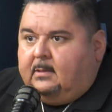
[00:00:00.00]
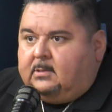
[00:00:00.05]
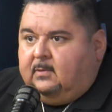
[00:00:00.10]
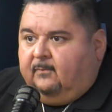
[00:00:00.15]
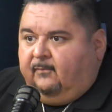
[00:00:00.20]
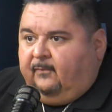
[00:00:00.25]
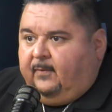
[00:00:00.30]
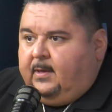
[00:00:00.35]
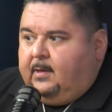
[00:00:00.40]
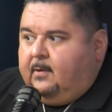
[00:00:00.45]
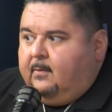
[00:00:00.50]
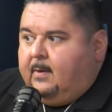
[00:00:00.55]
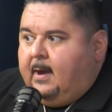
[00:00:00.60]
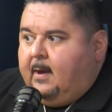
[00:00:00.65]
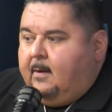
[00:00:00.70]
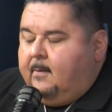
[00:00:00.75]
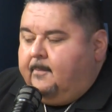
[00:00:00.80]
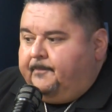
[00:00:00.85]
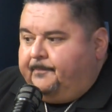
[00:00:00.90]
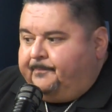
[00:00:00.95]
To figure
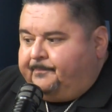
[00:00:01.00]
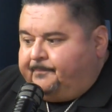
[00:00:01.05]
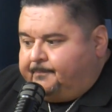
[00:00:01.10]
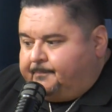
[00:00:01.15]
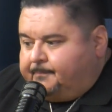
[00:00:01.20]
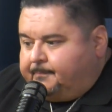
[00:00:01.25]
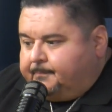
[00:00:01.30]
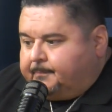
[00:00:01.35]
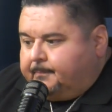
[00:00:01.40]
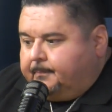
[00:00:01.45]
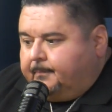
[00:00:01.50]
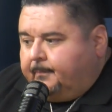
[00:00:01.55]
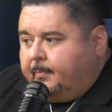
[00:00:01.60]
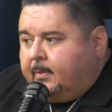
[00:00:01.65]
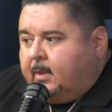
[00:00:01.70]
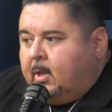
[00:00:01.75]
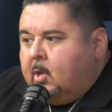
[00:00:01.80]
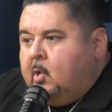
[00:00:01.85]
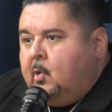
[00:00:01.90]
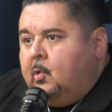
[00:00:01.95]
out
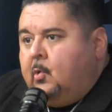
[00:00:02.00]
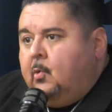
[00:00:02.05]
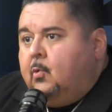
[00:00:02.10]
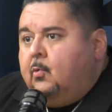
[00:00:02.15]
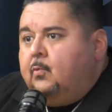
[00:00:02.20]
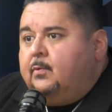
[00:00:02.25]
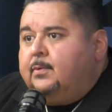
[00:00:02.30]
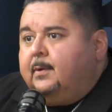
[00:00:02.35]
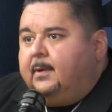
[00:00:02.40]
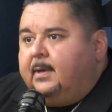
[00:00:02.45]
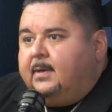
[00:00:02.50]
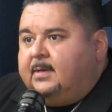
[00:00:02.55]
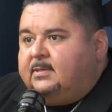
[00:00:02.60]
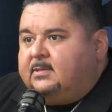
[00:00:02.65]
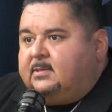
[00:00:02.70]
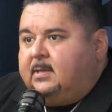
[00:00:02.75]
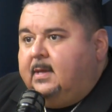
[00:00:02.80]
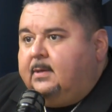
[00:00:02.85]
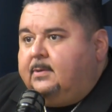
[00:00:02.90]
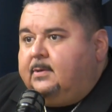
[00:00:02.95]
who they're going to
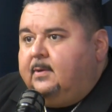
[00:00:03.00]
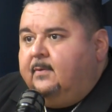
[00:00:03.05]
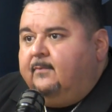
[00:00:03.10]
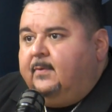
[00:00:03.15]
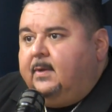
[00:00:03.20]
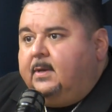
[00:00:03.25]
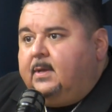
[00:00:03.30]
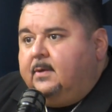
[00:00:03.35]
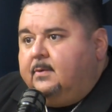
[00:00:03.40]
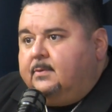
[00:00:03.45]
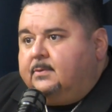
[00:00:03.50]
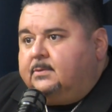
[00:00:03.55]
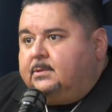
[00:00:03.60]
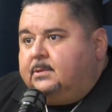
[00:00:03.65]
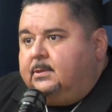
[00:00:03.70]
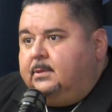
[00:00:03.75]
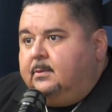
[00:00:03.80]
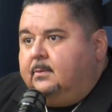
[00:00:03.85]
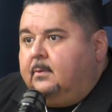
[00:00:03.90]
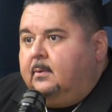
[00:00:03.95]
send your videos
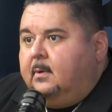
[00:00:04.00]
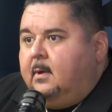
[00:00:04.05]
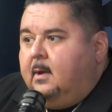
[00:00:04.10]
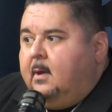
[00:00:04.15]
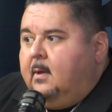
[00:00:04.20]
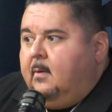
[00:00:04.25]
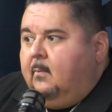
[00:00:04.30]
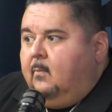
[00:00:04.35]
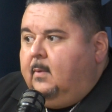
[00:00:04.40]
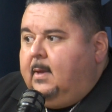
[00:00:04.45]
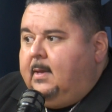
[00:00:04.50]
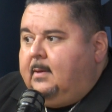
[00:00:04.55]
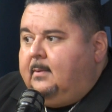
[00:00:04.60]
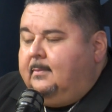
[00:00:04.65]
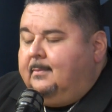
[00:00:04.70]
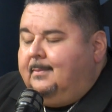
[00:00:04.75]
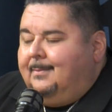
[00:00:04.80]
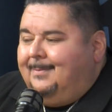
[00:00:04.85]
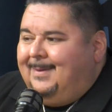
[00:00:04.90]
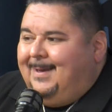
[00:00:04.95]
to,
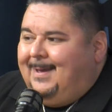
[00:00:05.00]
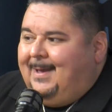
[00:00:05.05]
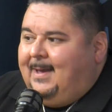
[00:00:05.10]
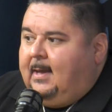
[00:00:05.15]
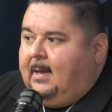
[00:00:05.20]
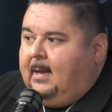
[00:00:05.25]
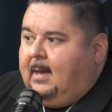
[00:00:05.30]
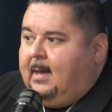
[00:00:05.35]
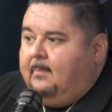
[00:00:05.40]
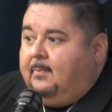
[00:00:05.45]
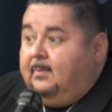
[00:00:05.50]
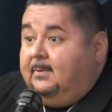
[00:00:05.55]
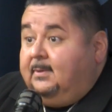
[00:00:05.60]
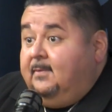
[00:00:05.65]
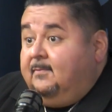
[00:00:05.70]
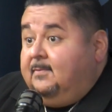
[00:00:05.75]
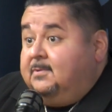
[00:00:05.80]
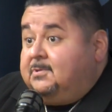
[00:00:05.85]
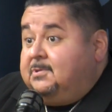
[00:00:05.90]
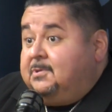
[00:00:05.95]
when I
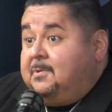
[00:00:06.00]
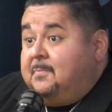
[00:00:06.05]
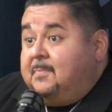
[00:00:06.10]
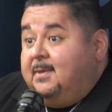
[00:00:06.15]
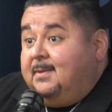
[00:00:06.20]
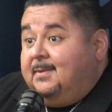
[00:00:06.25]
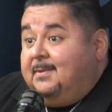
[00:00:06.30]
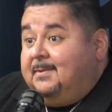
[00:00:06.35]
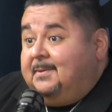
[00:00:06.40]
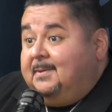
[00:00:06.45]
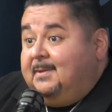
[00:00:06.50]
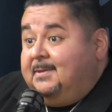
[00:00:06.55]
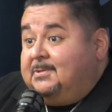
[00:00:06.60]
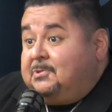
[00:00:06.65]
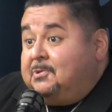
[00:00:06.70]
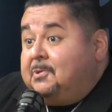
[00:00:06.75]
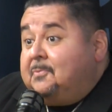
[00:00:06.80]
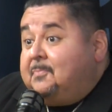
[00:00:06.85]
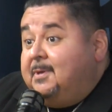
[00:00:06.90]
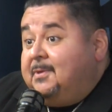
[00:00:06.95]
believe it
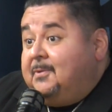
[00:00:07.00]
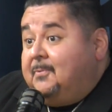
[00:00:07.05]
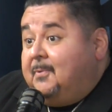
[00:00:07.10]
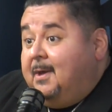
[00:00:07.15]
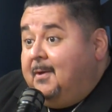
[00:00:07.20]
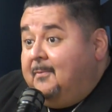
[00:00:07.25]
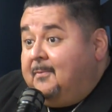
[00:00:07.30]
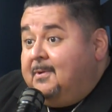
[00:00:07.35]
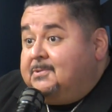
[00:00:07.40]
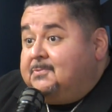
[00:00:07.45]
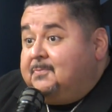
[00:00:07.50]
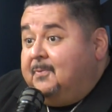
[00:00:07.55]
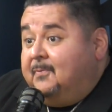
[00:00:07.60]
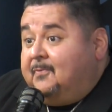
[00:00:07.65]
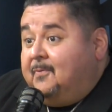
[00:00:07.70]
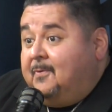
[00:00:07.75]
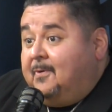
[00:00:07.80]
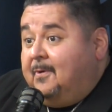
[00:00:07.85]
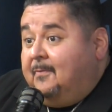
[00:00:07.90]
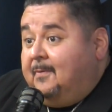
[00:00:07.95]
should be the way it was
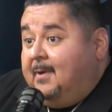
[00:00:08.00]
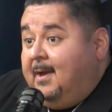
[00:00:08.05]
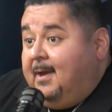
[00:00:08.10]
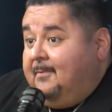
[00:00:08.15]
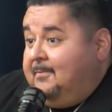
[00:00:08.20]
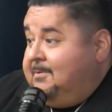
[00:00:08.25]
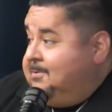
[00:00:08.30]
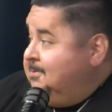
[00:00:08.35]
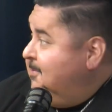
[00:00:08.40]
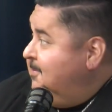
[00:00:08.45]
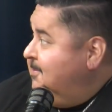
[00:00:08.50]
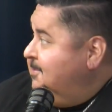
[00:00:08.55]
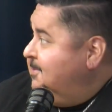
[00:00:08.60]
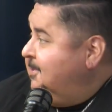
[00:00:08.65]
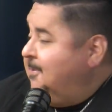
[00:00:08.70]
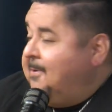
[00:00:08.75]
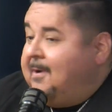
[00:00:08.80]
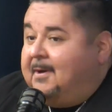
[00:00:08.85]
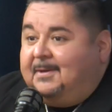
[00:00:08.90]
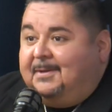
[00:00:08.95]
before, right? Which was
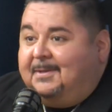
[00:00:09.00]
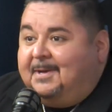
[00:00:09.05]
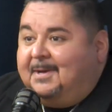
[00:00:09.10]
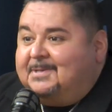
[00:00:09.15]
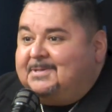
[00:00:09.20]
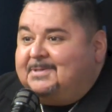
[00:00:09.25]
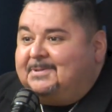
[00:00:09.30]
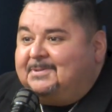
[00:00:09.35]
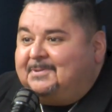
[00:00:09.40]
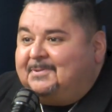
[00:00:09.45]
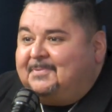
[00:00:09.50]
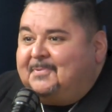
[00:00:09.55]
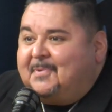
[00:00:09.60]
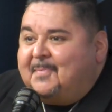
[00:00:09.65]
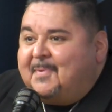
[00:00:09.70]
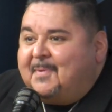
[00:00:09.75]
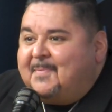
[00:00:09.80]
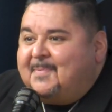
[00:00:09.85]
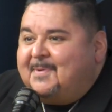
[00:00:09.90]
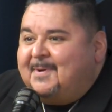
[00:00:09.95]
chronological.
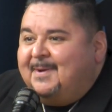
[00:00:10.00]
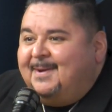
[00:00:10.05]
Remember?